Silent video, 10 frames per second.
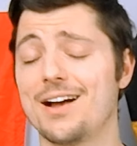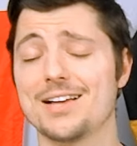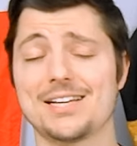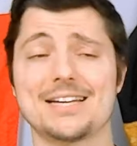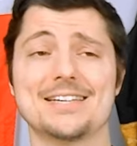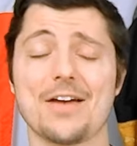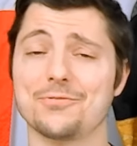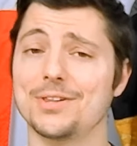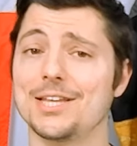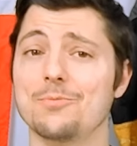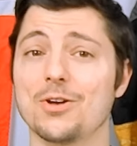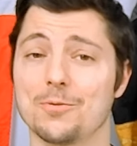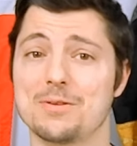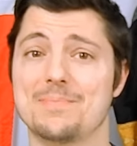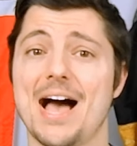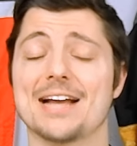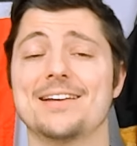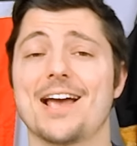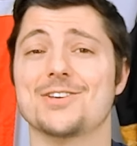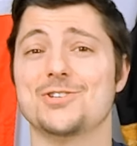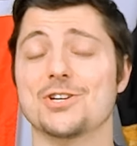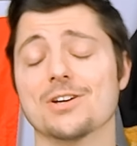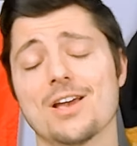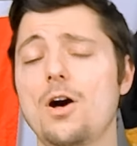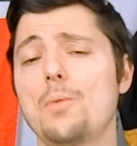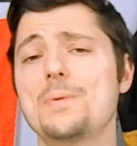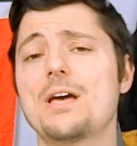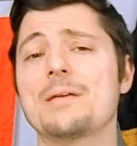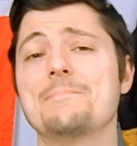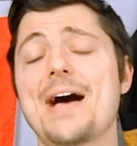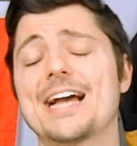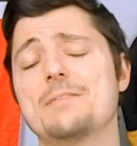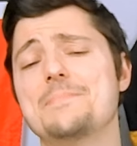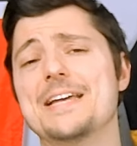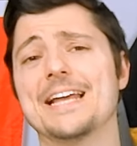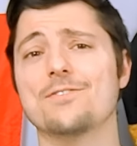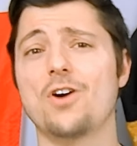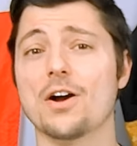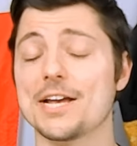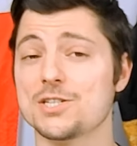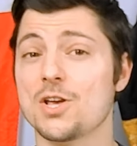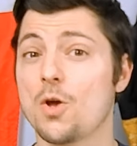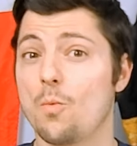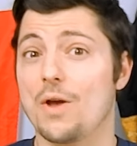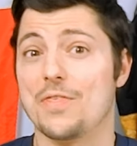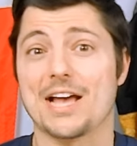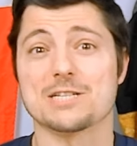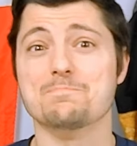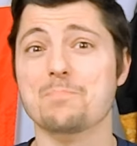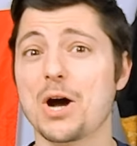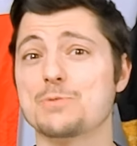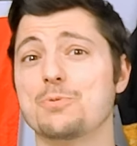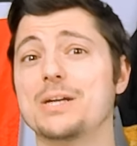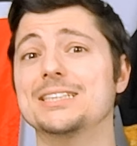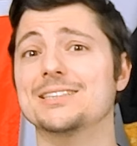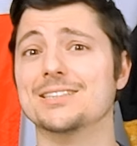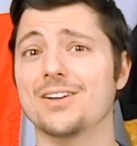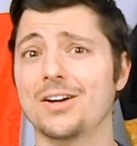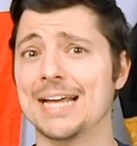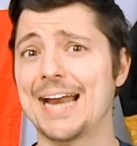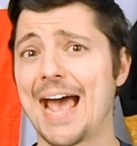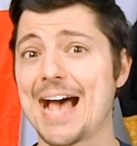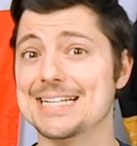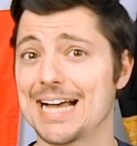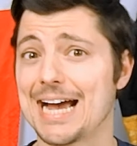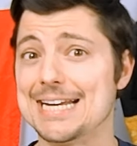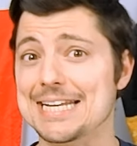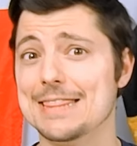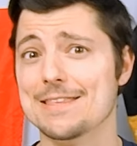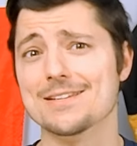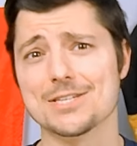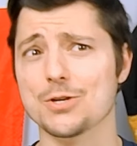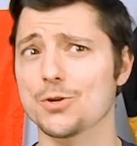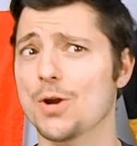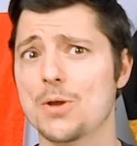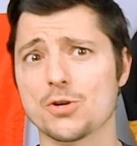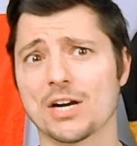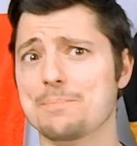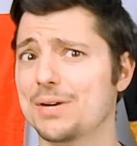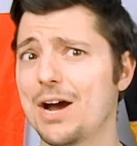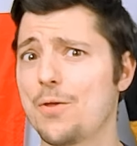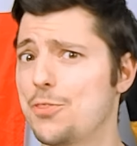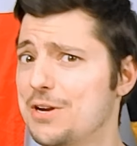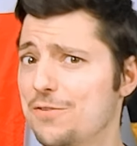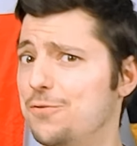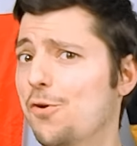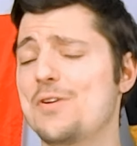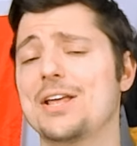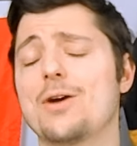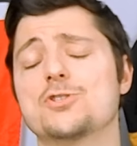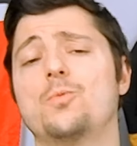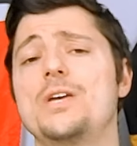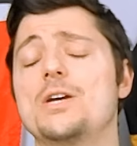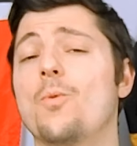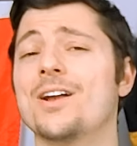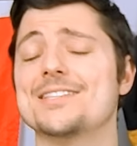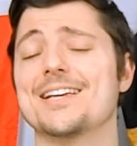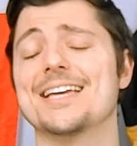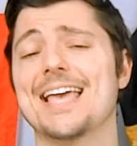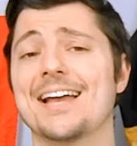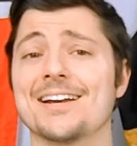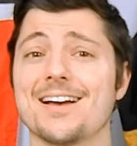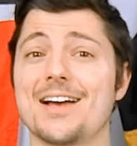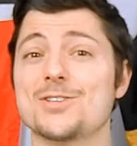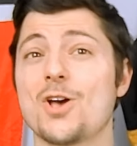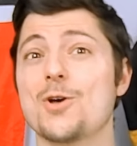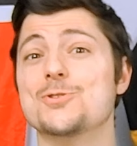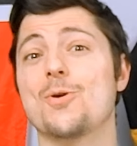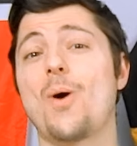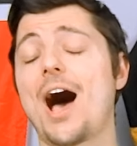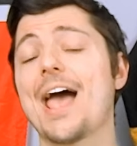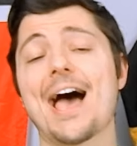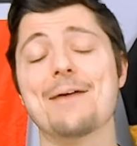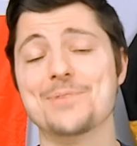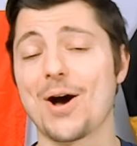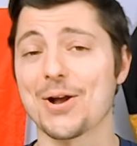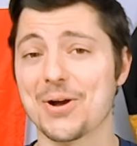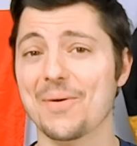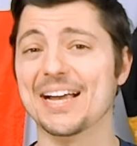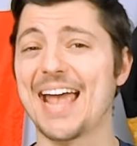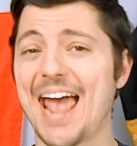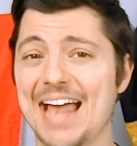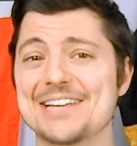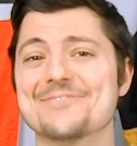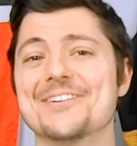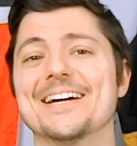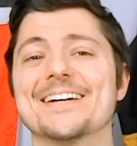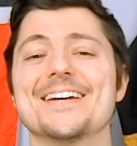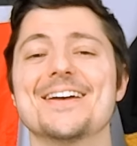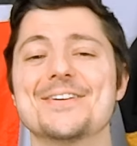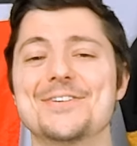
it, guys. I definitely will be back next year. I'll be coming back at the beginning of August with as much preseason content as I did this year, trying to put out 3 to 4 videos a week once again, guys. So I am not going anywhere.